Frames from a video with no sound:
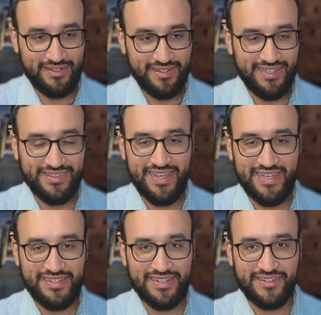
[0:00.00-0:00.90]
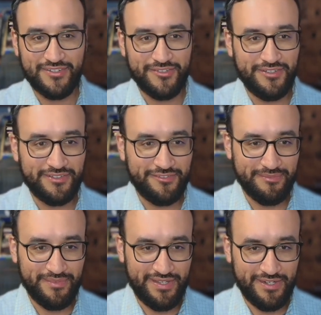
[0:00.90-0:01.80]
and then going
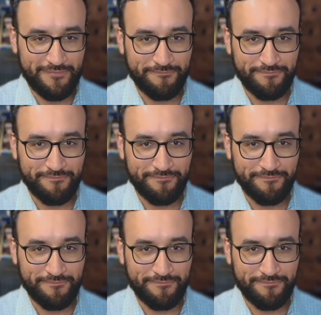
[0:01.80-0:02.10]
from there.